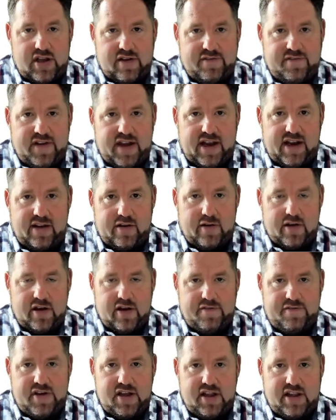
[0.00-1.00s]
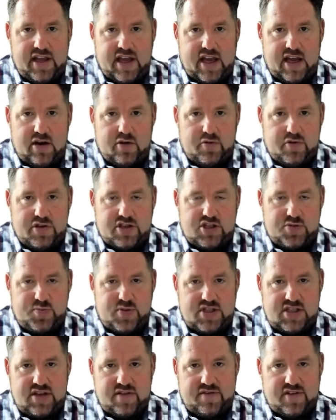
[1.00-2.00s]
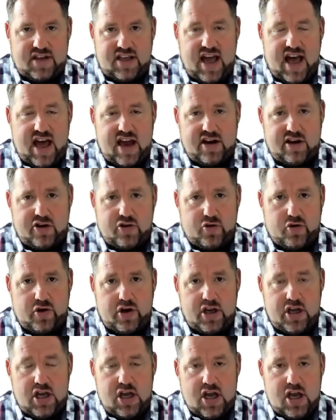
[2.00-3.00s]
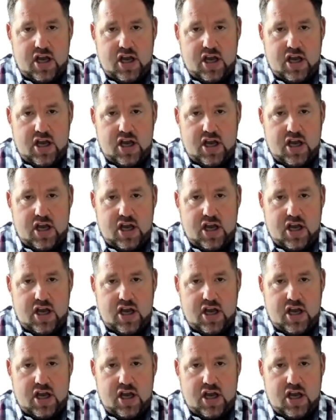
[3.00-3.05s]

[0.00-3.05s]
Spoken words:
affiliated with a specific category